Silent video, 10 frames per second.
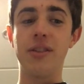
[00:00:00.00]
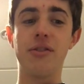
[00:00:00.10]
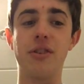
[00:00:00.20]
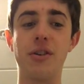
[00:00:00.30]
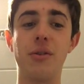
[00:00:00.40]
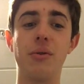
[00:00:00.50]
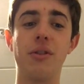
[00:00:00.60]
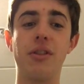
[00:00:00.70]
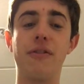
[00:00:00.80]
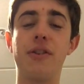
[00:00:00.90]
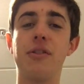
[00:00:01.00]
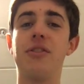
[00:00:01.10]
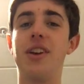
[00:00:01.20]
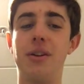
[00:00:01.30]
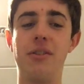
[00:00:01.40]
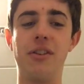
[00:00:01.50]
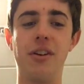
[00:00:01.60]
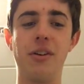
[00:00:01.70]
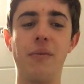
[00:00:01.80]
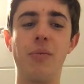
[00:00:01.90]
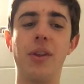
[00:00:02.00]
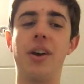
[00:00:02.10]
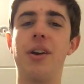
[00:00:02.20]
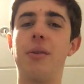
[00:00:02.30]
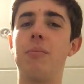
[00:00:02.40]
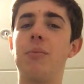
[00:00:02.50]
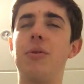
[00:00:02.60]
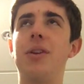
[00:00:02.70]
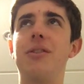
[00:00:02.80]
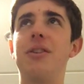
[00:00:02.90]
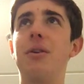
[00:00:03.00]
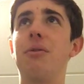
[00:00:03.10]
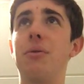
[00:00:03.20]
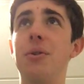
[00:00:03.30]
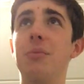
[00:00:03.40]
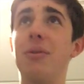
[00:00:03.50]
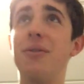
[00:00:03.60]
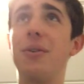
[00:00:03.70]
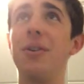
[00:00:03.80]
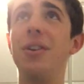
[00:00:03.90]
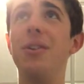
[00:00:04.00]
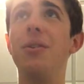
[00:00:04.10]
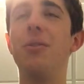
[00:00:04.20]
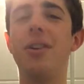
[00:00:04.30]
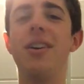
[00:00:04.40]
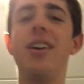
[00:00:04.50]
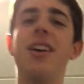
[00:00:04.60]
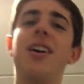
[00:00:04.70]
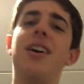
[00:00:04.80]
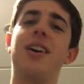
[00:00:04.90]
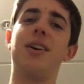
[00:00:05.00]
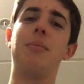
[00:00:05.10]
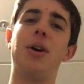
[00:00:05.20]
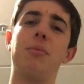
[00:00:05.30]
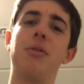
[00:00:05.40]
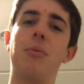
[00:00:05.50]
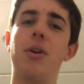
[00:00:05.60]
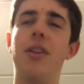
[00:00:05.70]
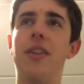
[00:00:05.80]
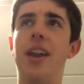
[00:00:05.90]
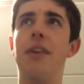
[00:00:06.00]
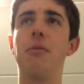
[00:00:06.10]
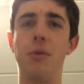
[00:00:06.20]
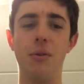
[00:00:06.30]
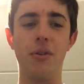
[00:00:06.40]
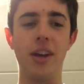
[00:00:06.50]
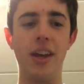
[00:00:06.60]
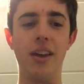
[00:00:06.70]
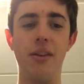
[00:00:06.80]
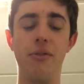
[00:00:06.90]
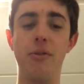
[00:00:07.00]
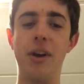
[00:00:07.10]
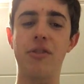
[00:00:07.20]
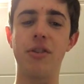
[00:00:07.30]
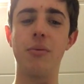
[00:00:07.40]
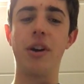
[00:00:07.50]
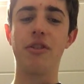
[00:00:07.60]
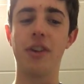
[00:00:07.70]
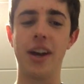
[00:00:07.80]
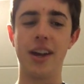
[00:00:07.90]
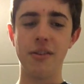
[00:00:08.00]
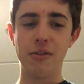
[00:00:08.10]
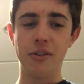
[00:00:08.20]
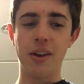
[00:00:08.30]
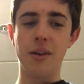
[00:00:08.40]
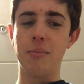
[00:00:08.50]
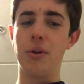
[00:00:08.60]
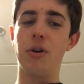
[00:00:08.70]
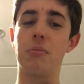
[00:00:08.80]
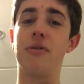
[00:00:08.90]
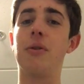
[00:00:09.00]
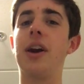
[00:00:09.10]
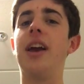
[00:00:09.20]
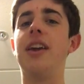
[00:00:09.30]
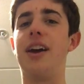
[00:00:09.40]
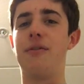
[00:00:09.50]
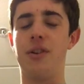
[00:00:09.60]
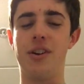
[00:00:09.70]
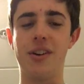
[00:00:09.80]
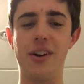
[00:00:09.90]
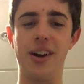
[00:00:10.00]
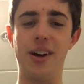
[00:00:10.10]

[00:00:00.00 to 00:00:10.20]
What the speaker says: So, the first thing you need to know, or you need to go through before you help someone that has a wound, is to make sure you wash your hands both before and after